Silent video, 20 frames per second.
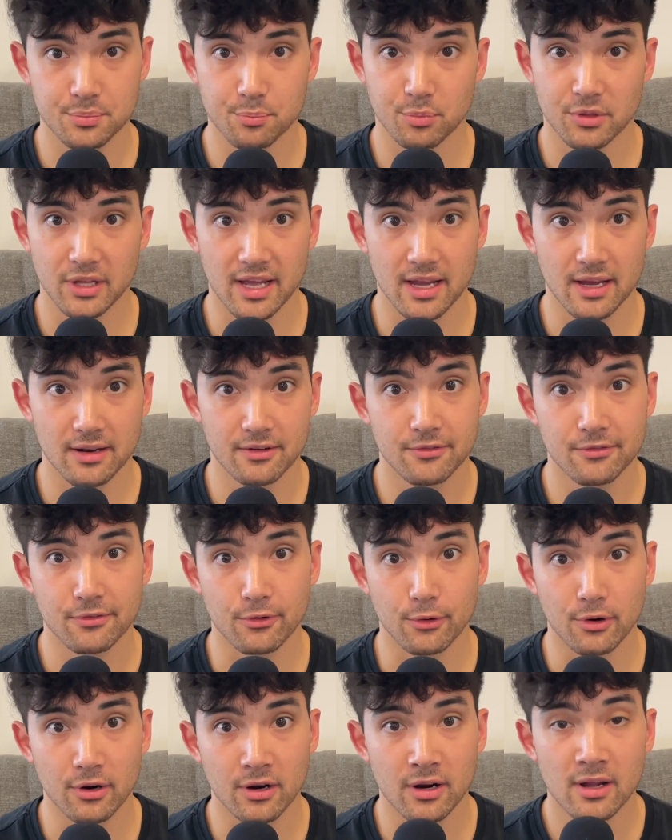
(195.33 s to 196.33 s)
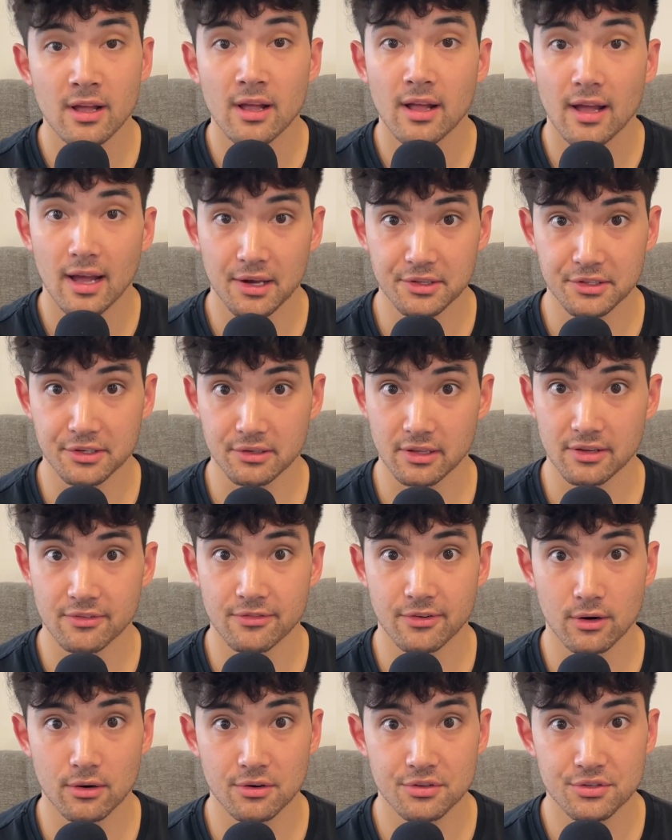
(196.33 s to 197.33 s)
plan for elderly
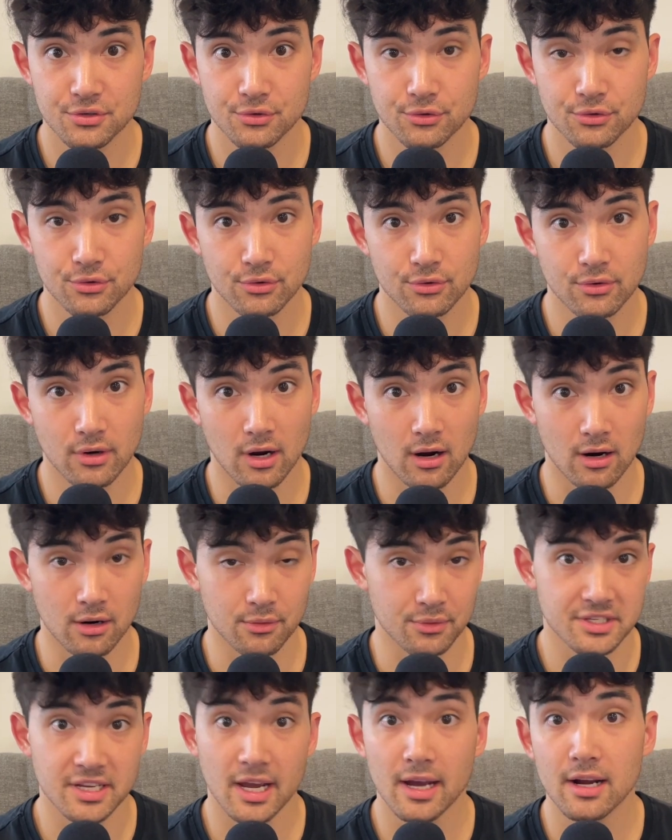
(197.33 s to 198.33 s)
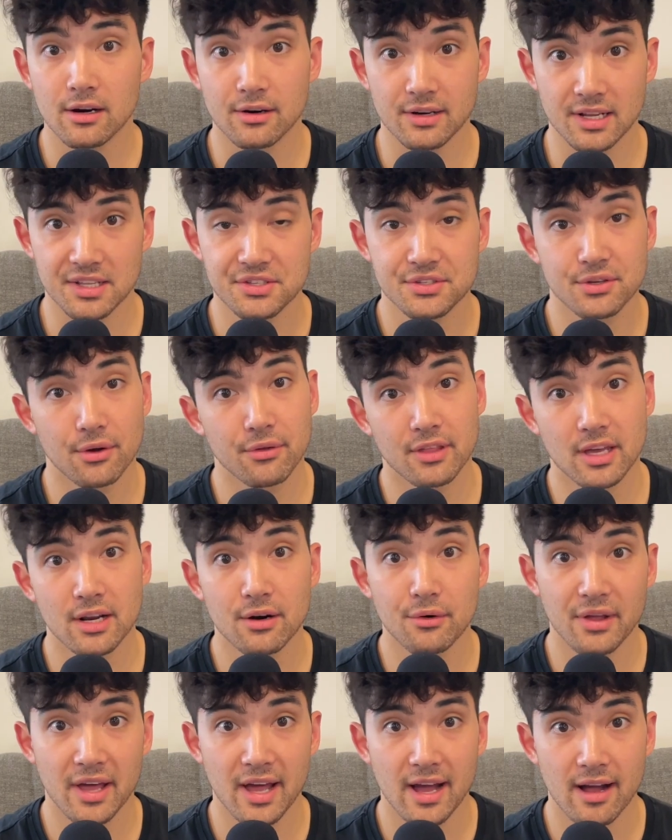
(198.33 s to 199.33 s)
folks who are retired, and so they
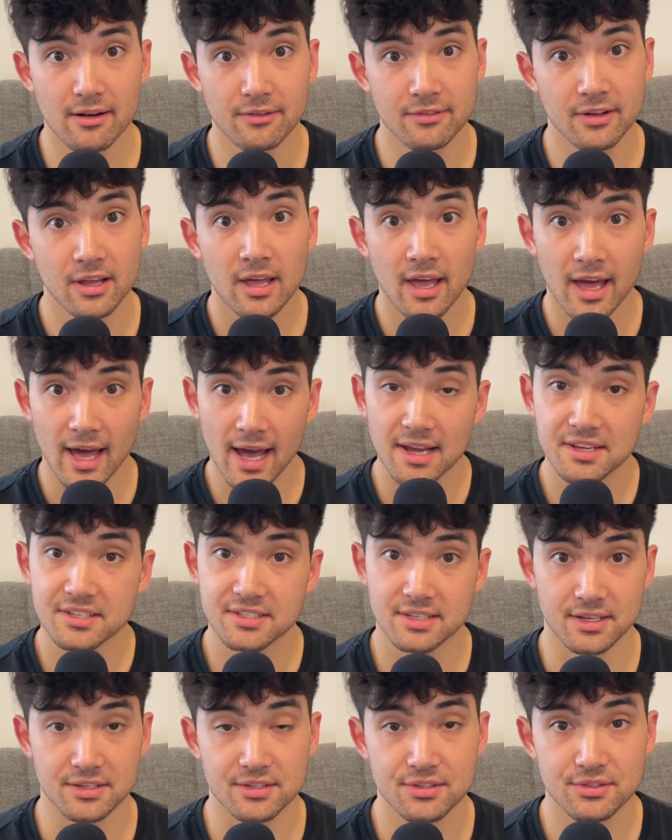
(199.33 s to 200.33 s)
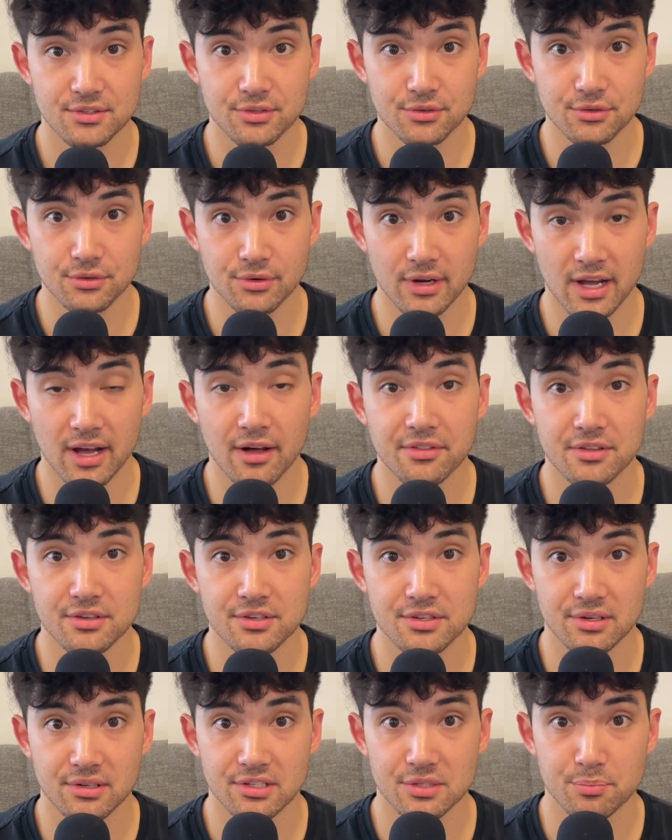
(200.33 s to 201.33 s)
don't have access to a health
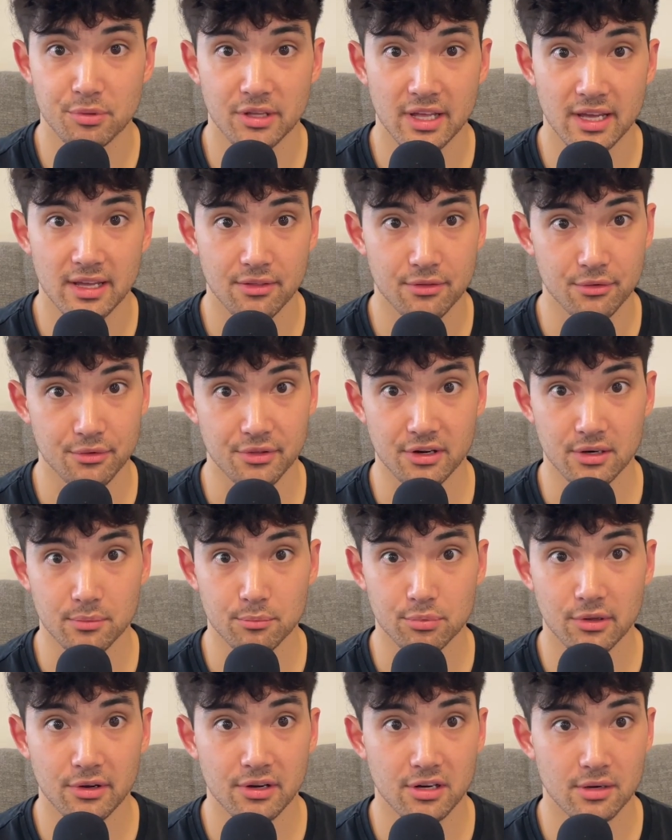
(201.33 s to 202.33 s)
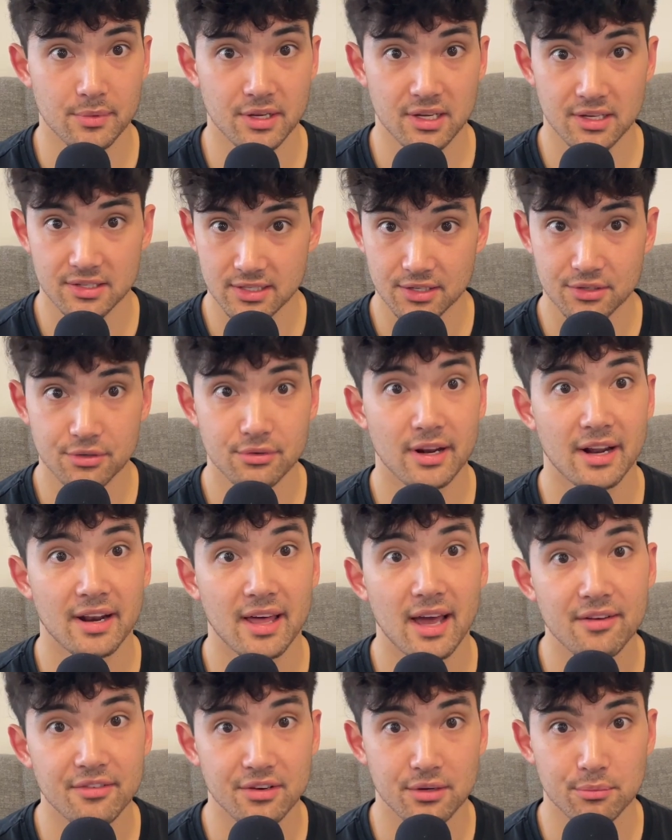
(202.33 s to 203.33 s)
insurance plan through their employer because they do not
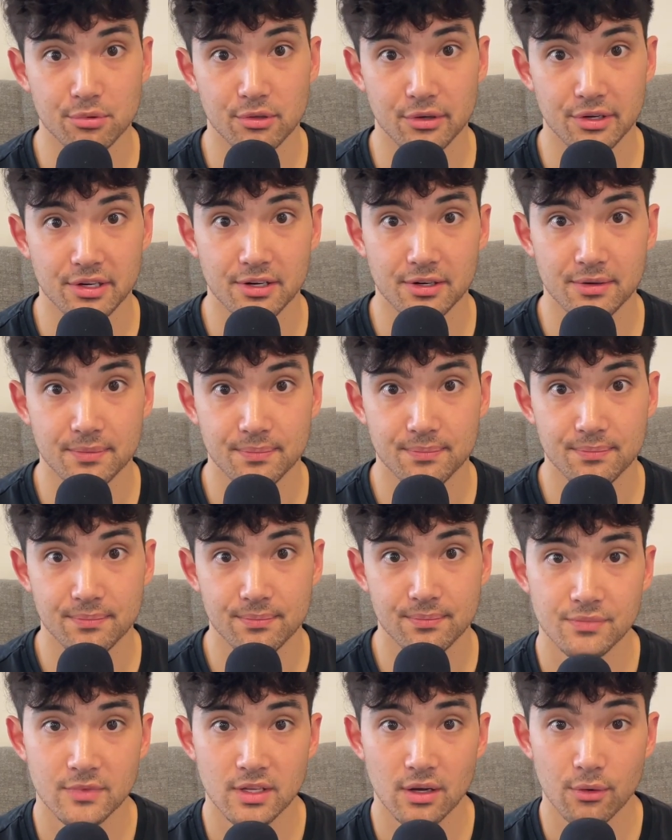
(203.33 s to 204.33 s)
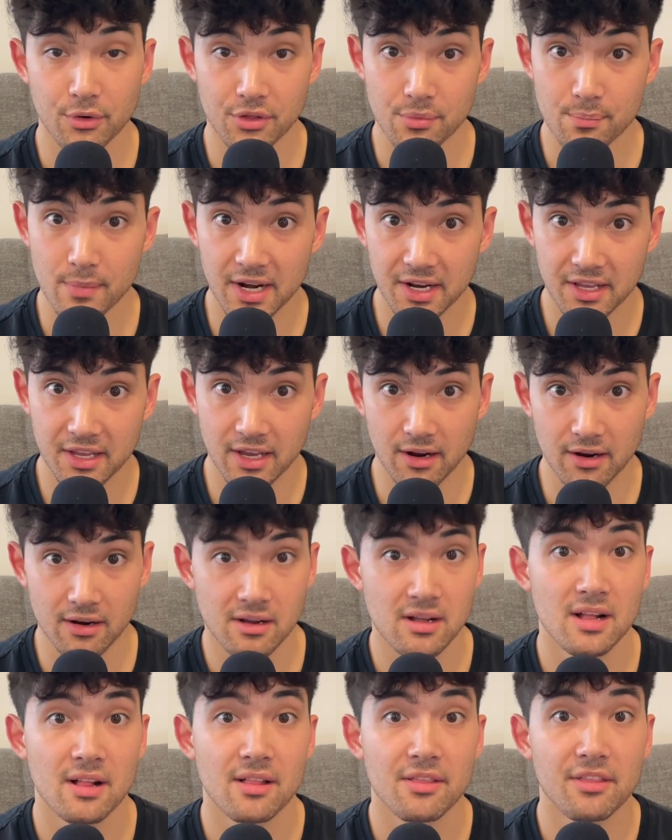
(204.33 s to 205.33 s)
have an employer. With Medicare,
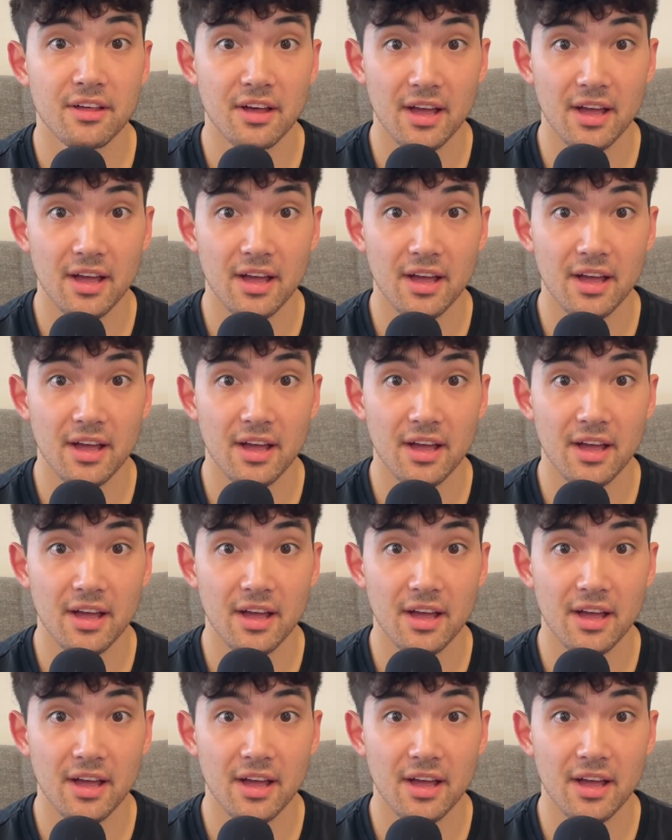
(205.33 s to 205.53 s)
the